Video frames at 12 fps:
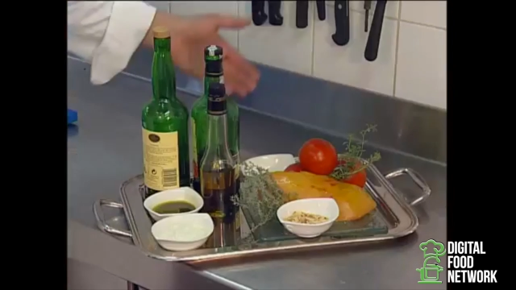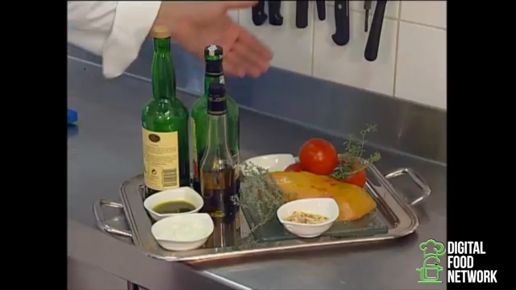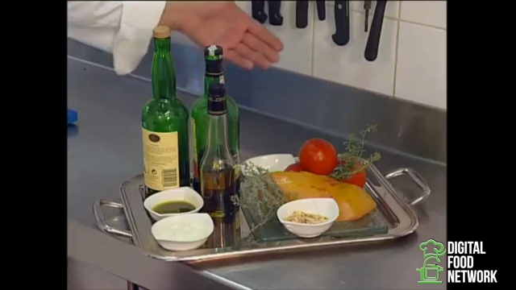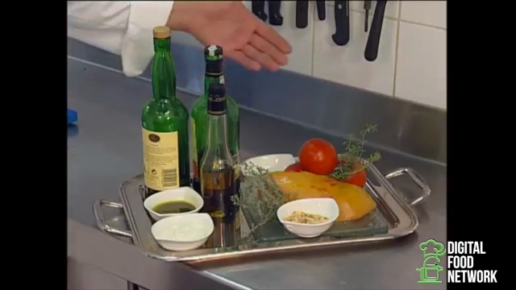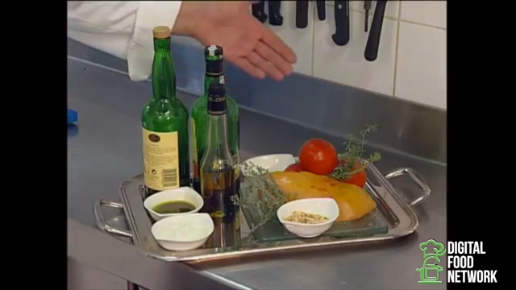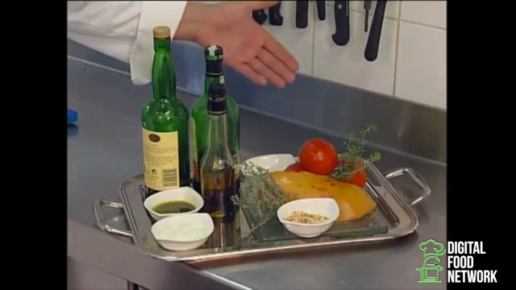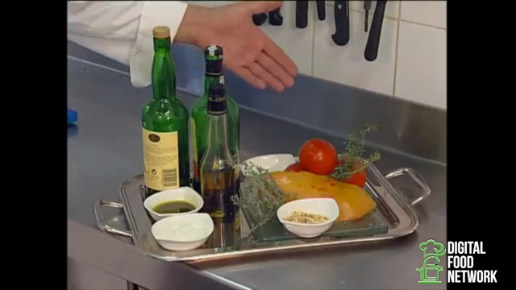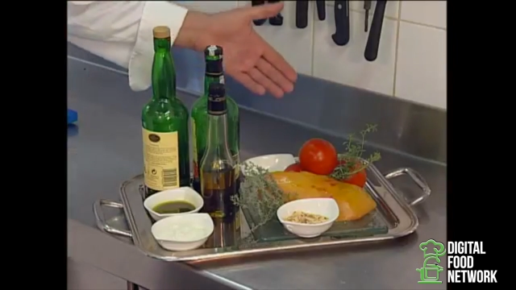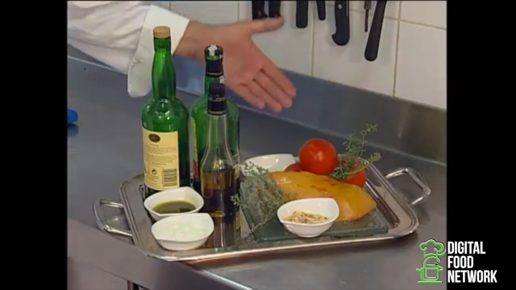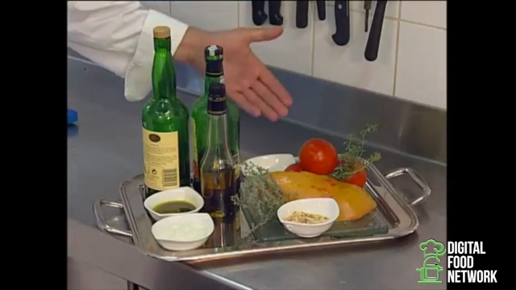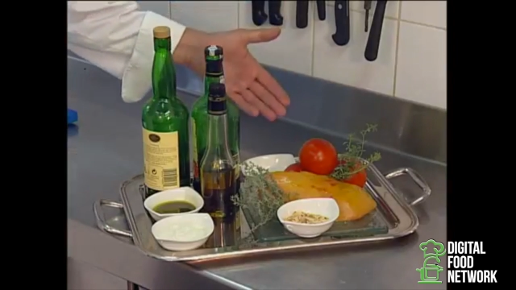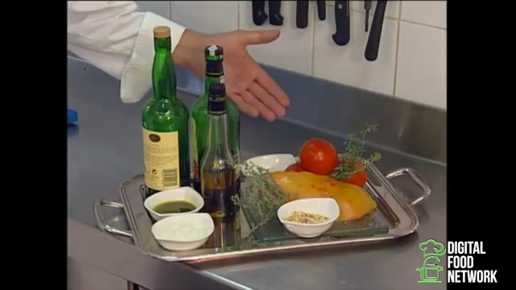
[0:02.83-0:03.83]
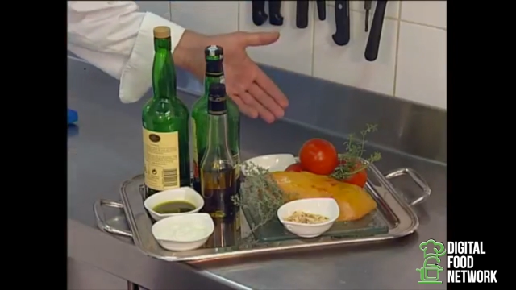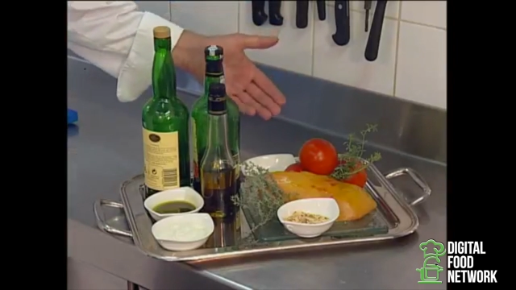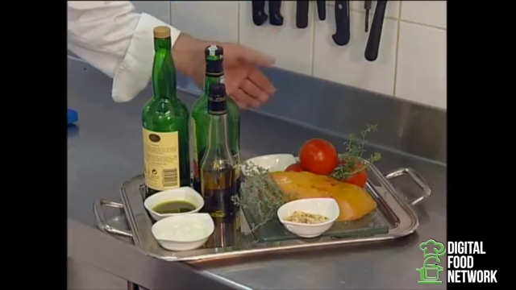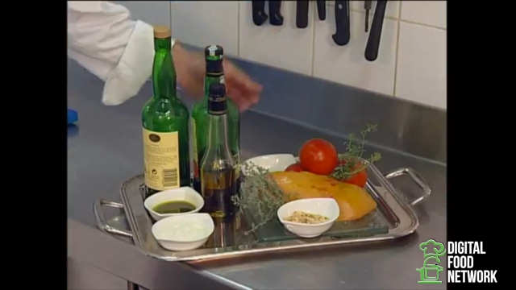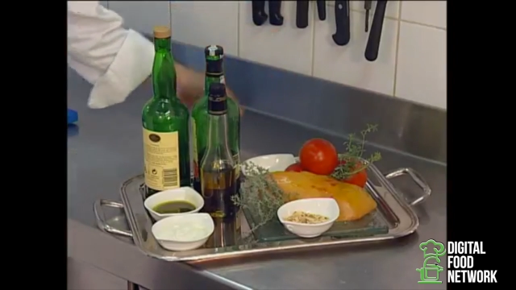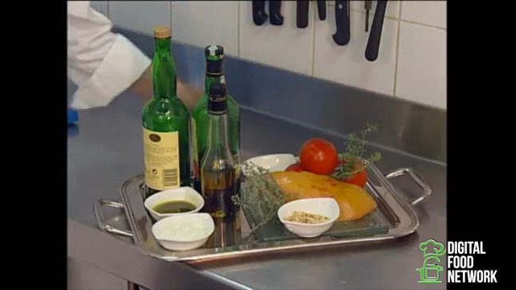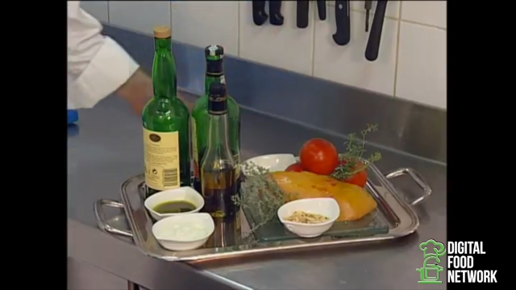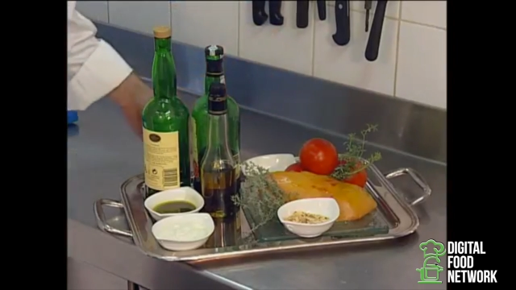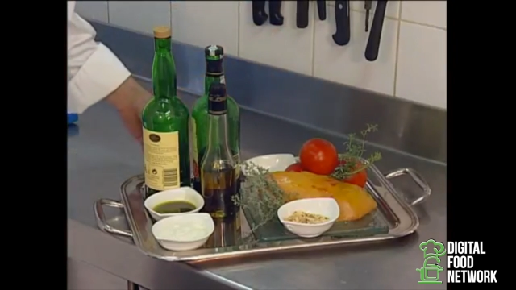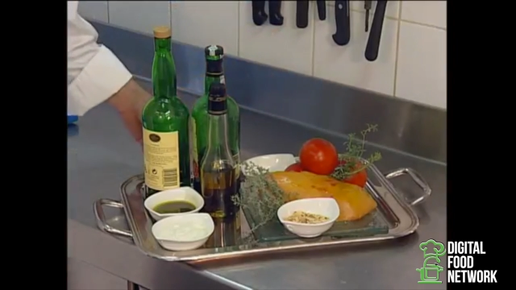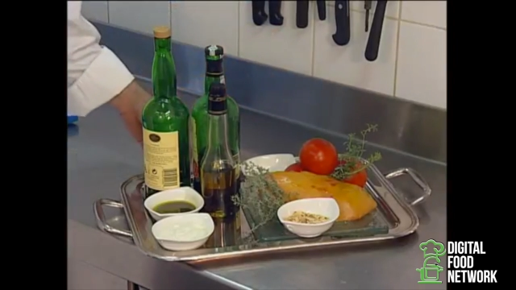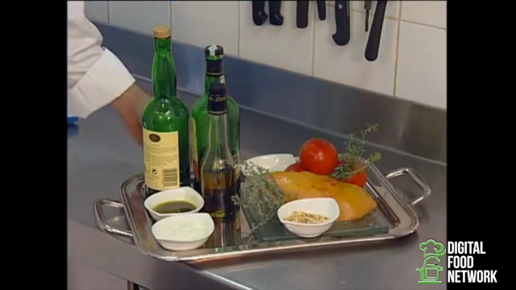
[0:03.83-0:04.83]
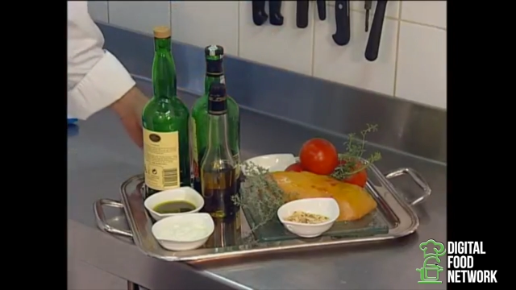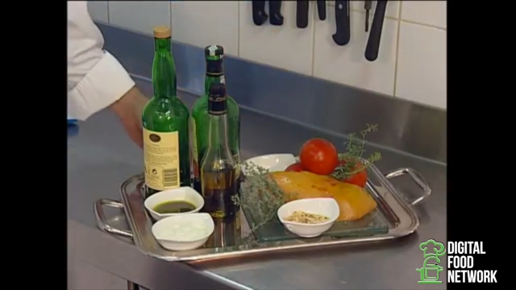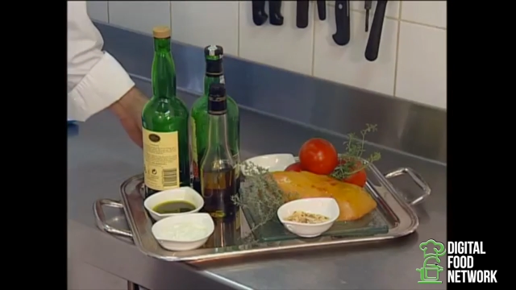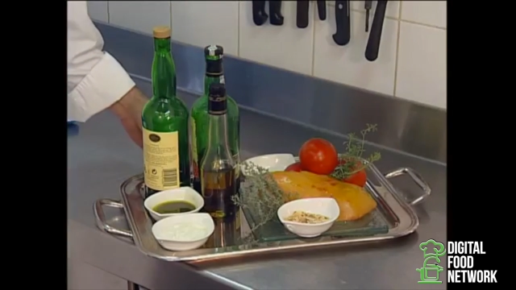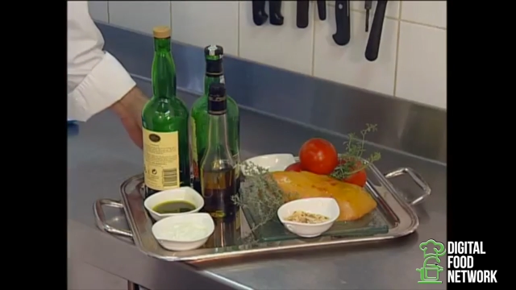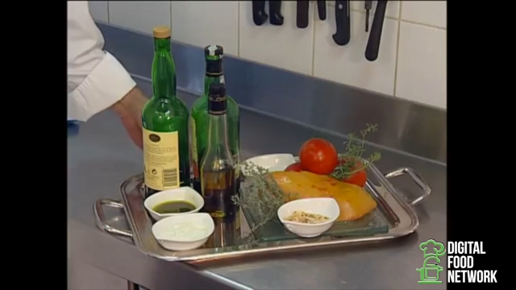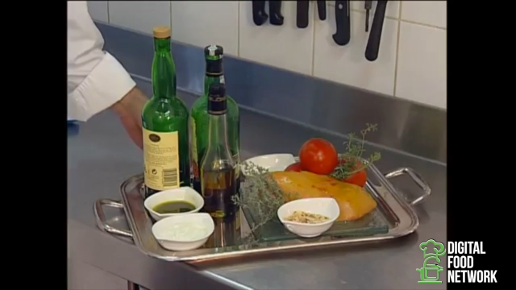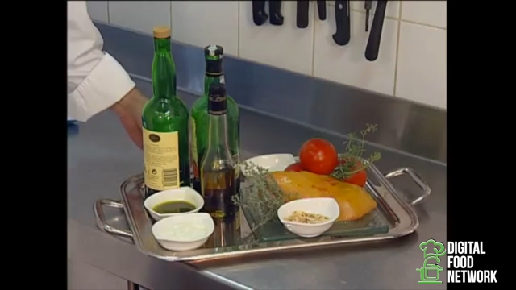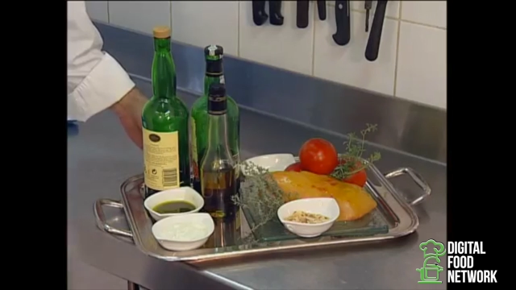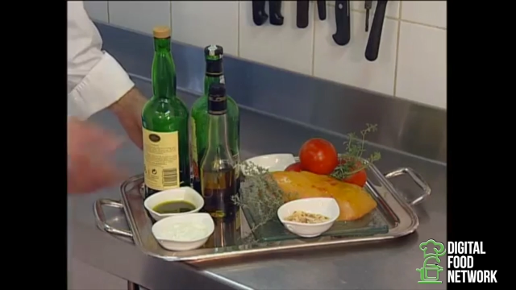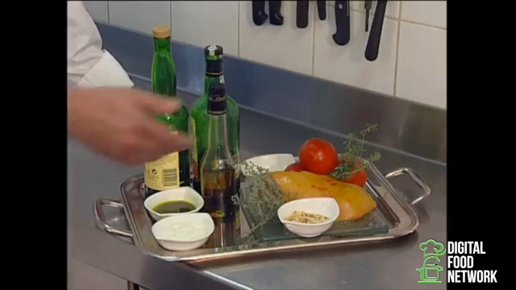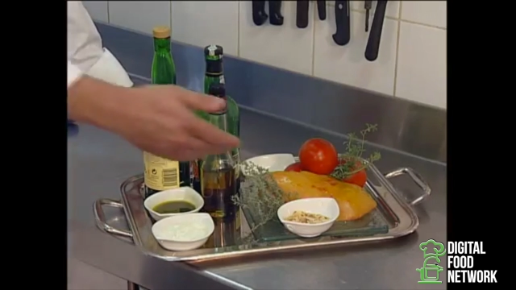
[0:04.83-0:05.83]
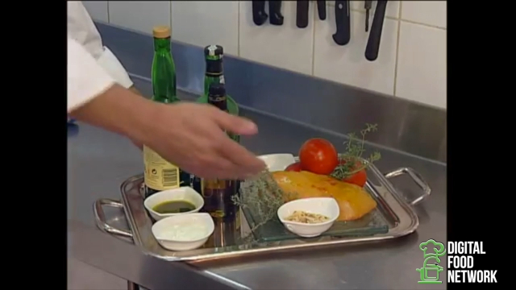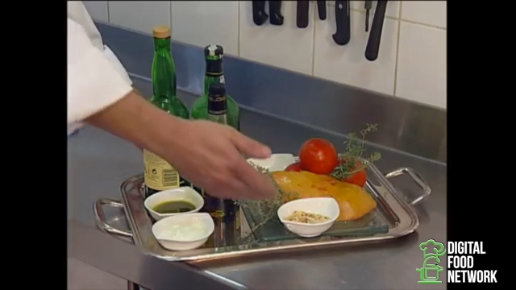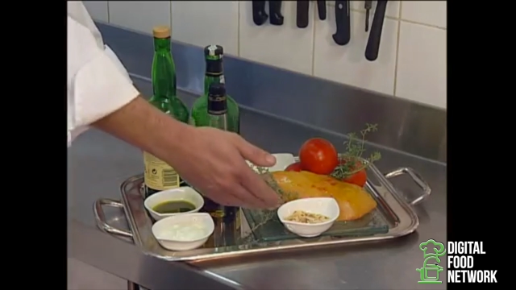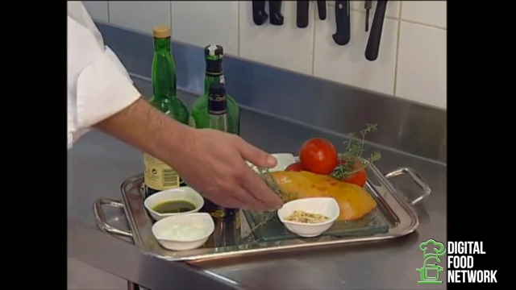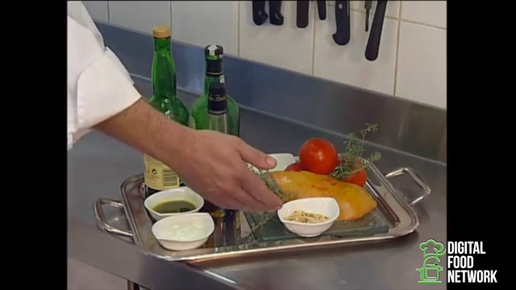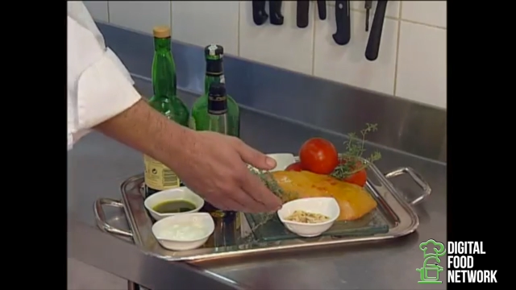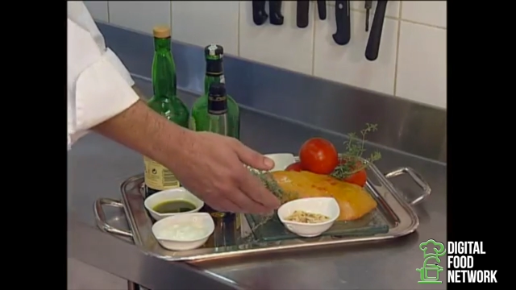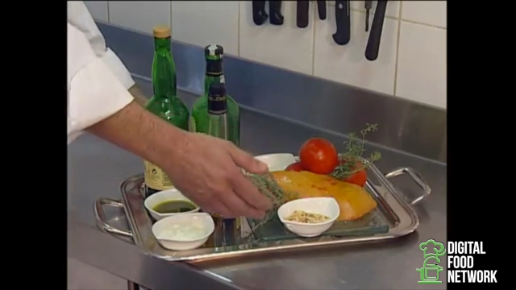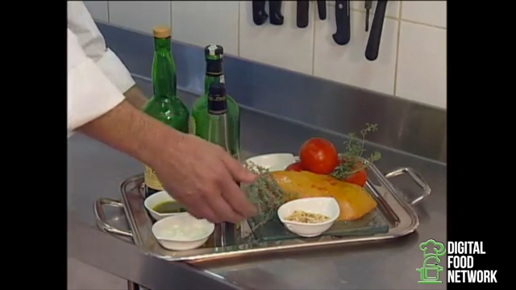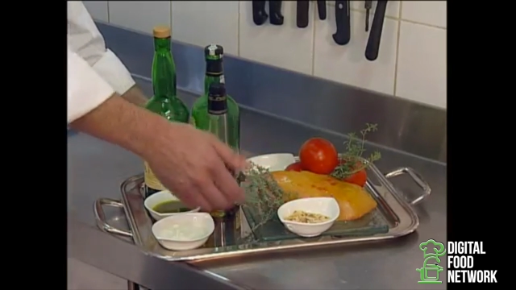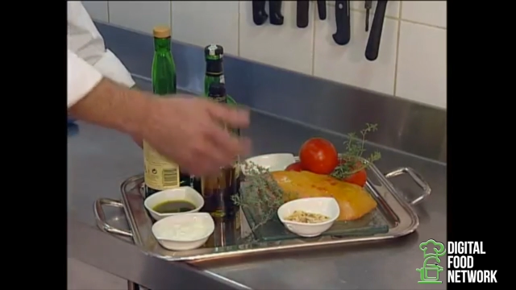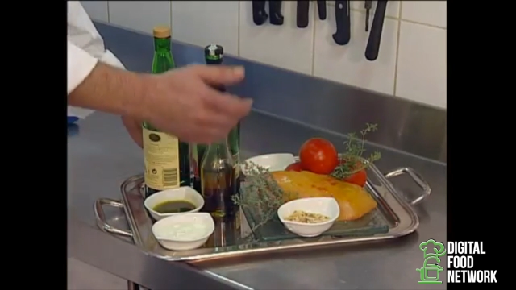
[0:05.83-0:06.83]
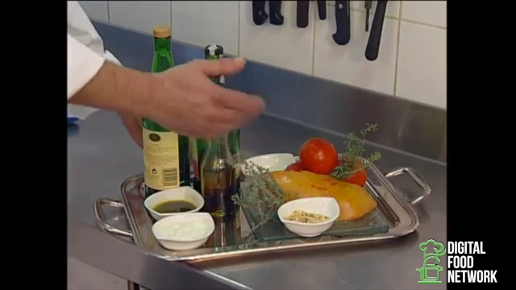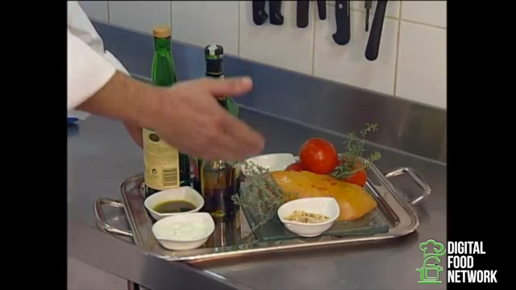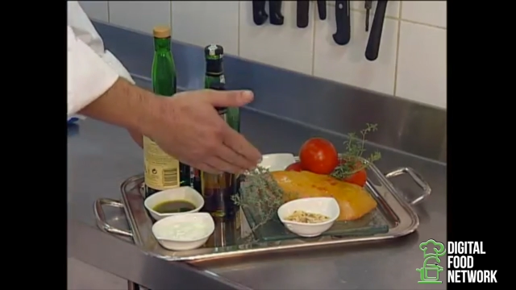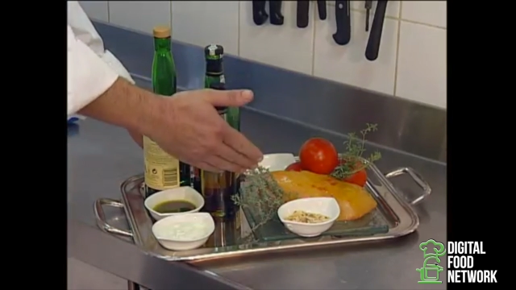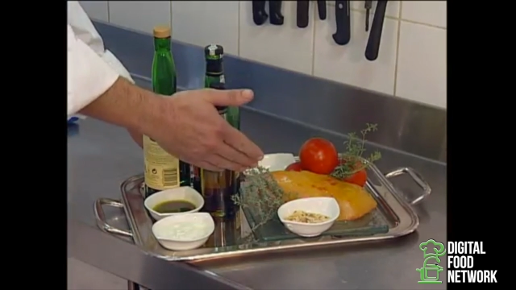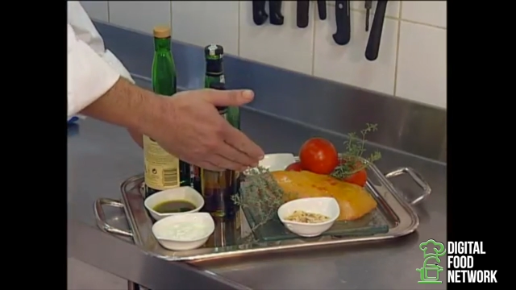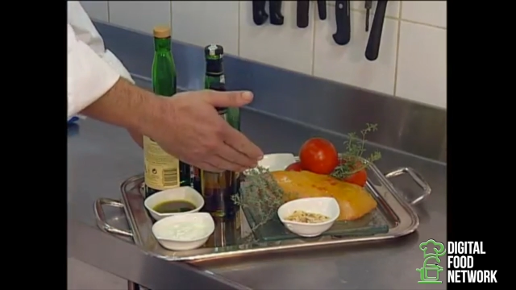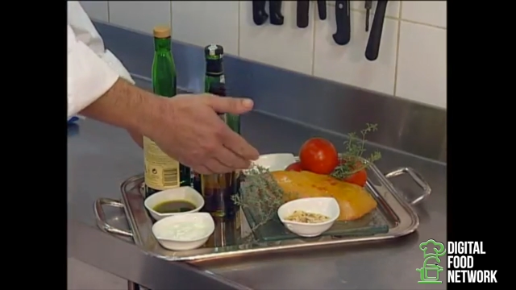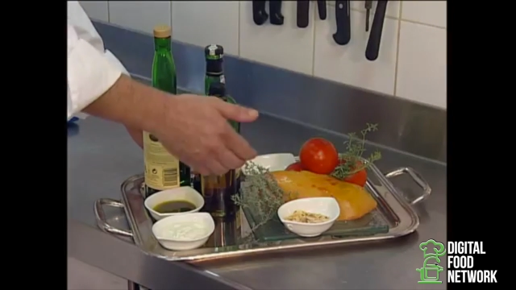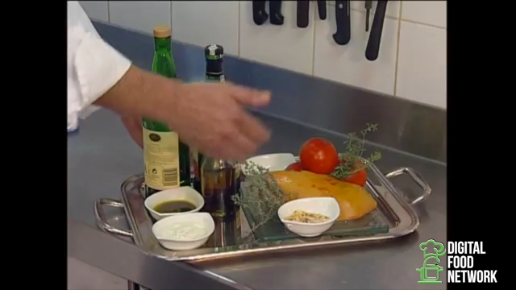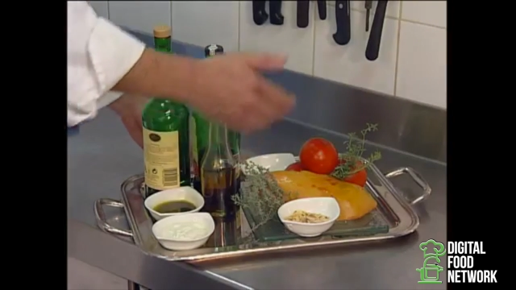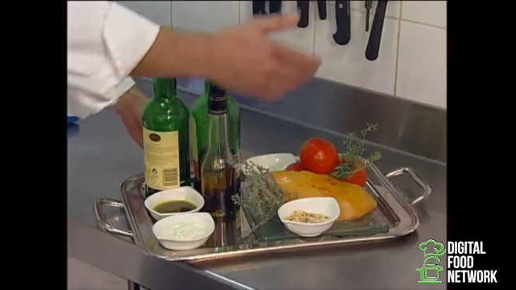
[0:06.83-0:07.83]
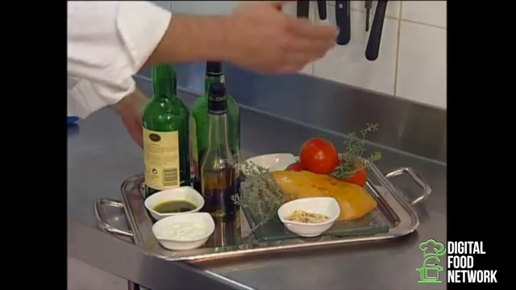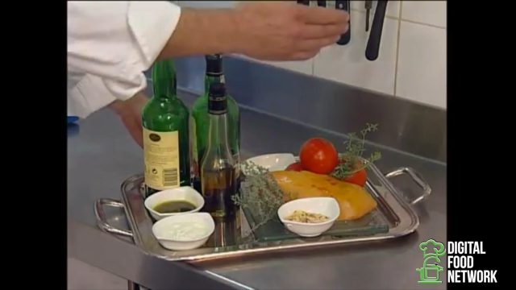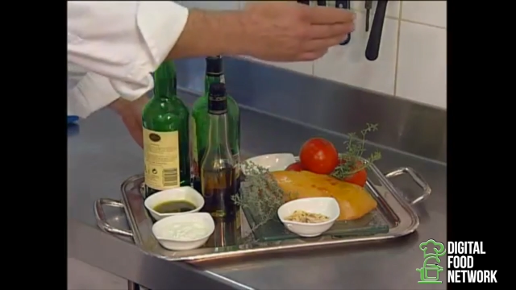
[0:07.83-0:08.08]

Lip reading: Nobody's mouth can be seen.